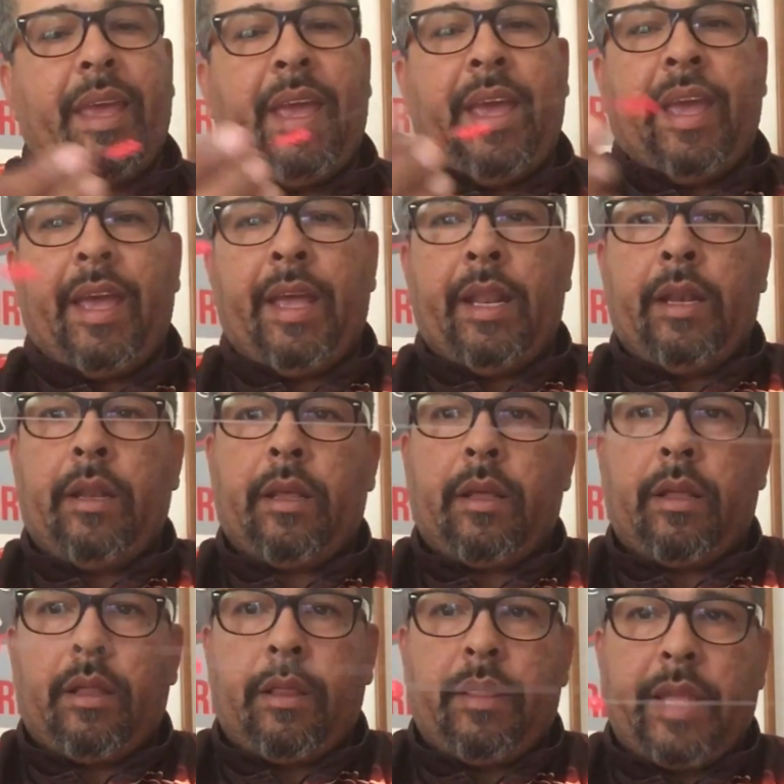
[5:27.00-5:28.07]
And
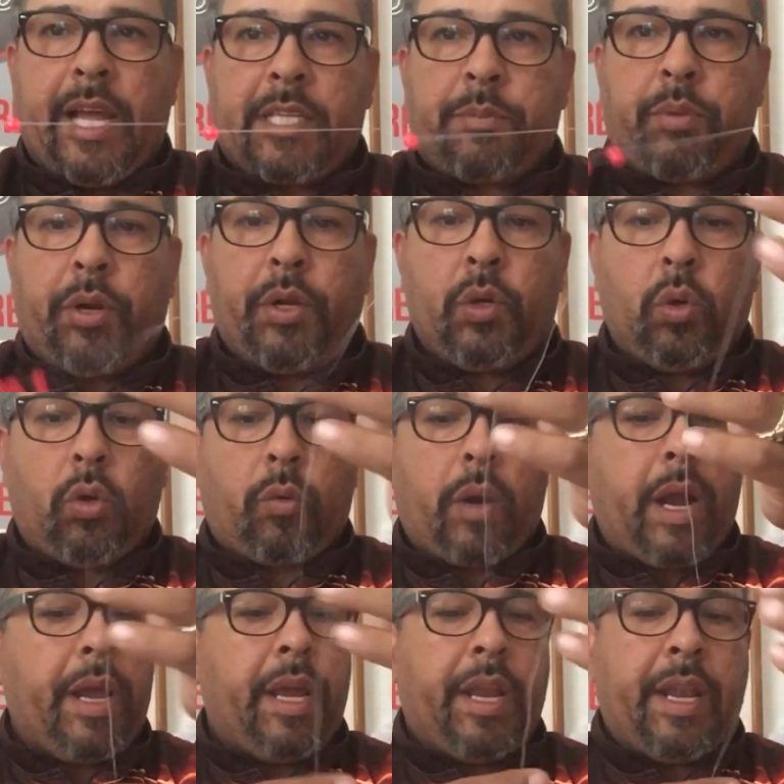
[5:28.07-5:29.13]
that's pretty cool,
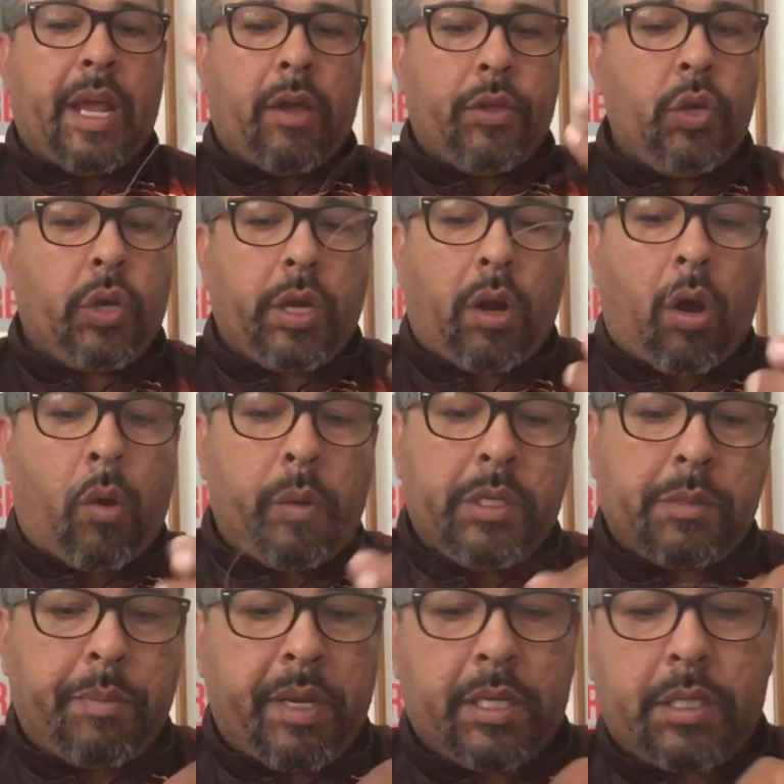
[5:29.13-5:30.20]
right? And now you could
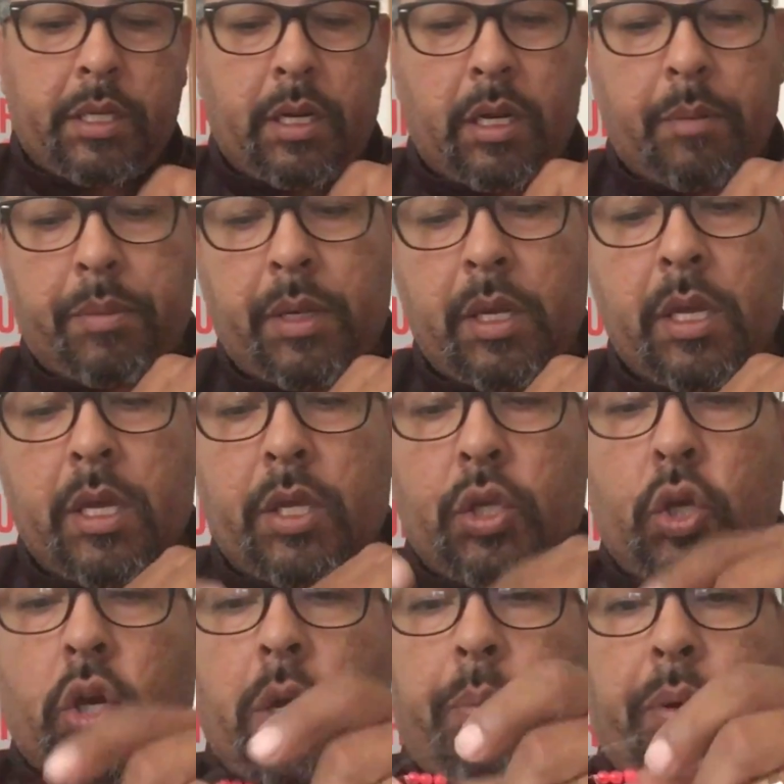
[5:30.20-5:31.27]
always mix it up.
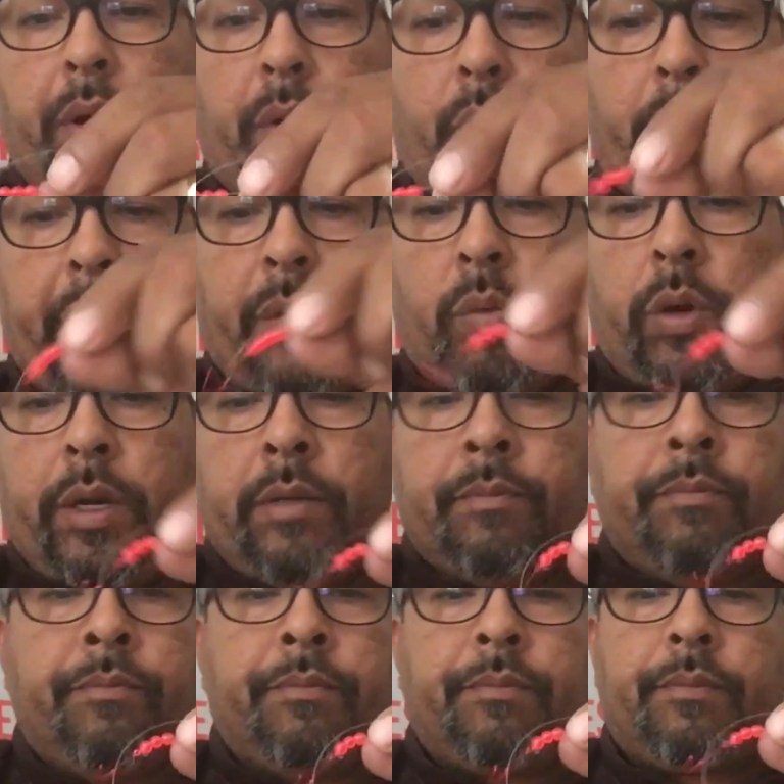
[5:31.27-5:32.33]
You could put a red one.
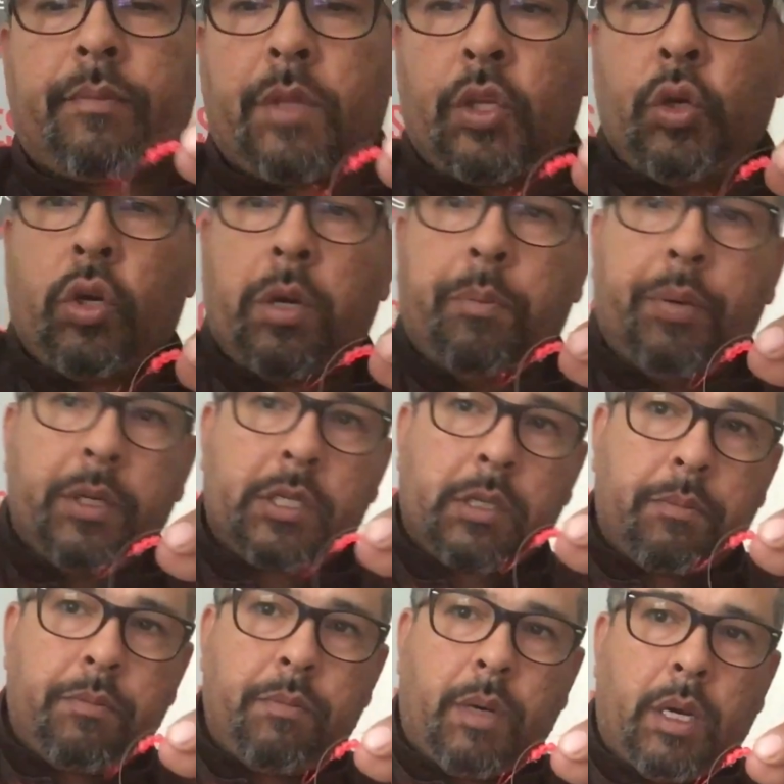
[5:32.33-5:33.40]
You could put
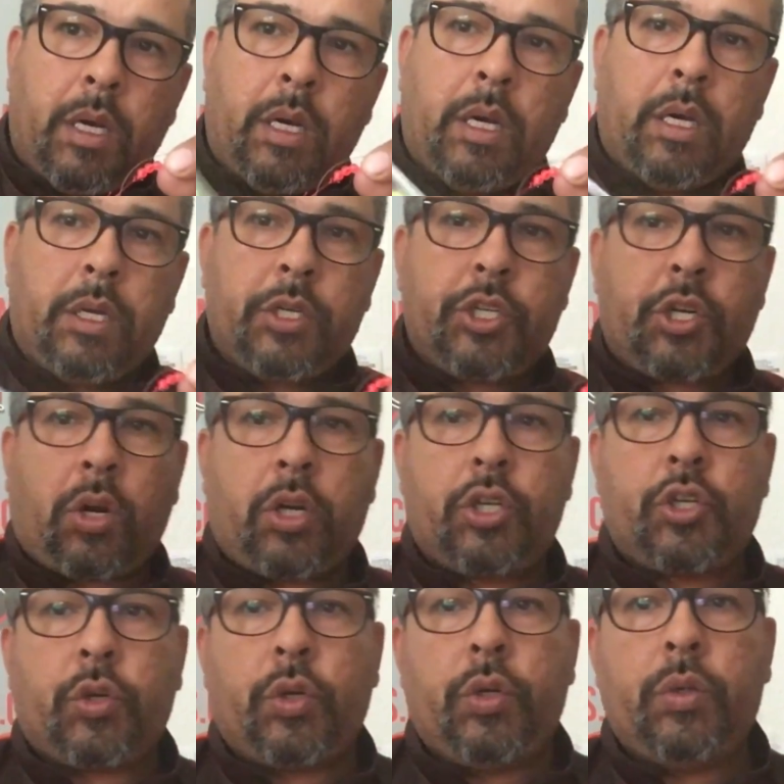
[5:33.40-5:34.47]
some
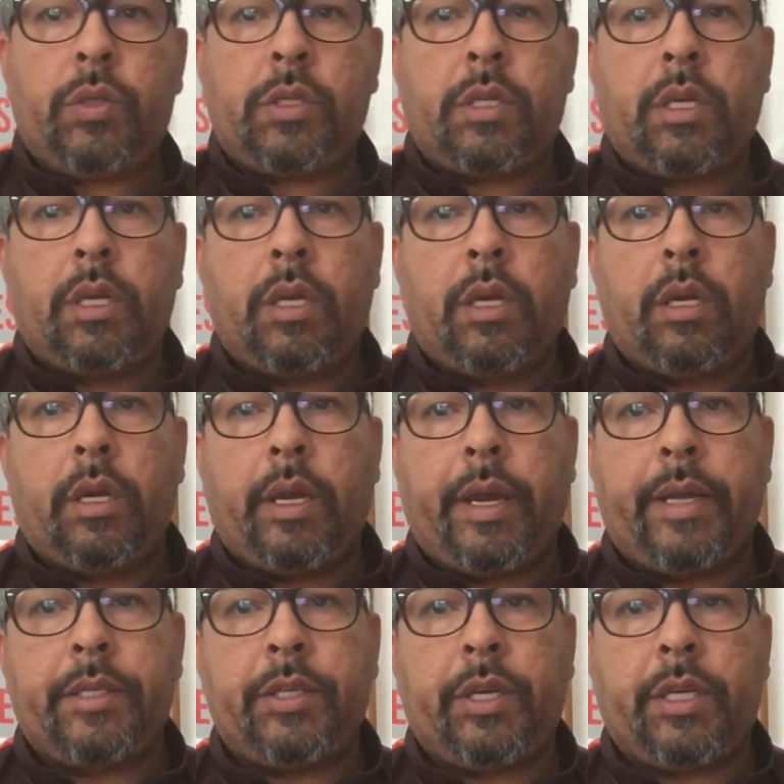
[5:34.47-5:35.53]
chartreuse,
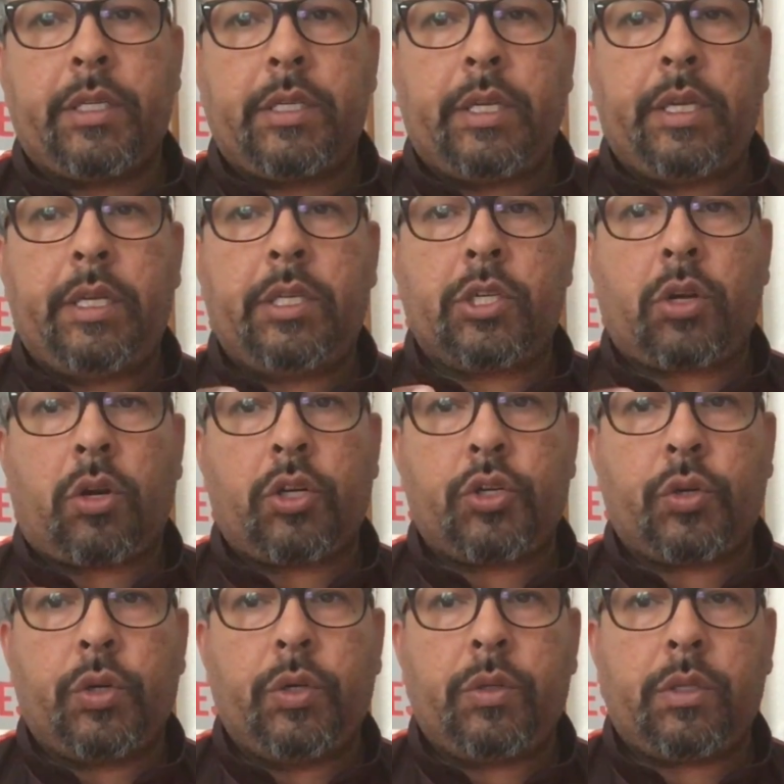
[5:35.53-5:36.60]
as you can see,
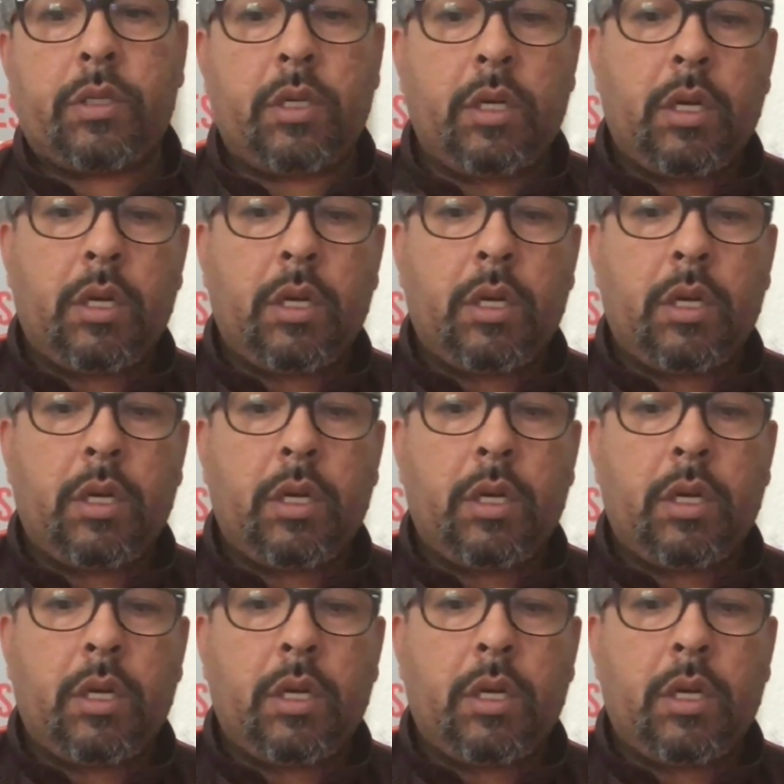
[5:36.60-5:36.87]
chartreuse.